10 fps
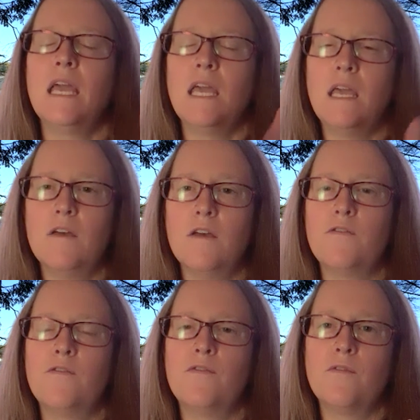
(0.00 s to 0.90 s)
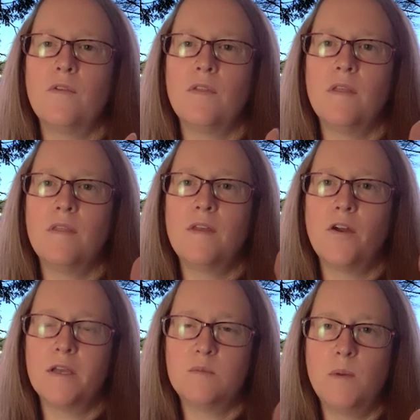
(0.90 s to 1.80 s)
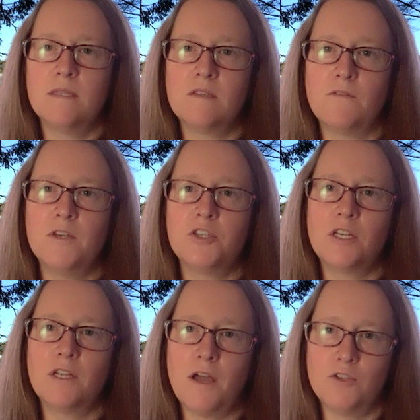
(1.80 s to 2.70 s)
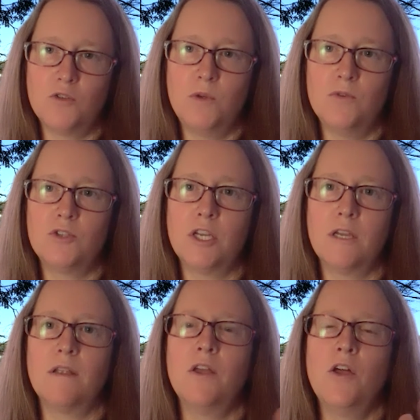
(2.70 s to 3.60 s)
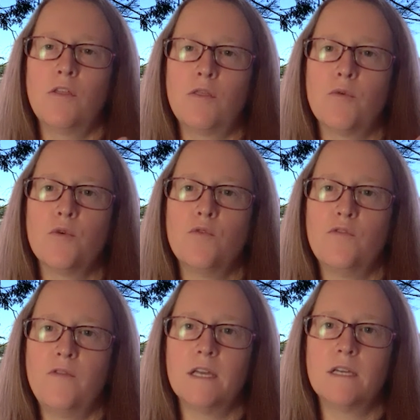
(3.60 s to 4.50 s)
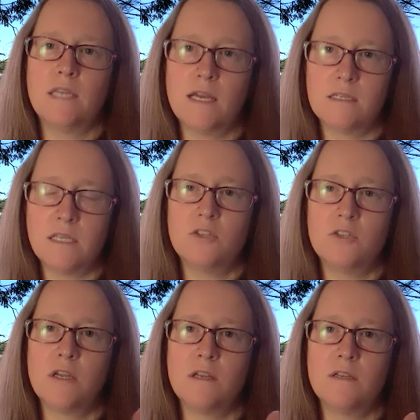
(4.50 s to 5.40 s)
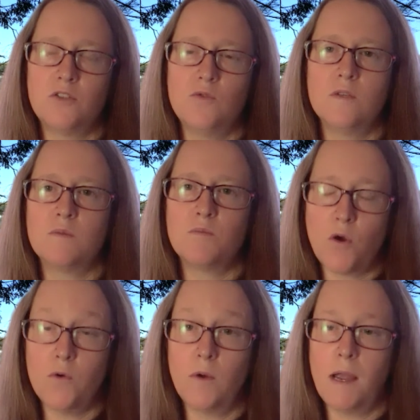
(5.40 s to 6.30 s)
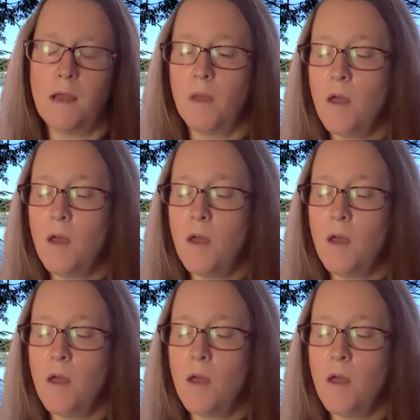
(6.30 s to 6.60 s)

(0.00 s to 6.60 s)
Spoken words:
if there has been sufficient contribution through FICA taxation to this program,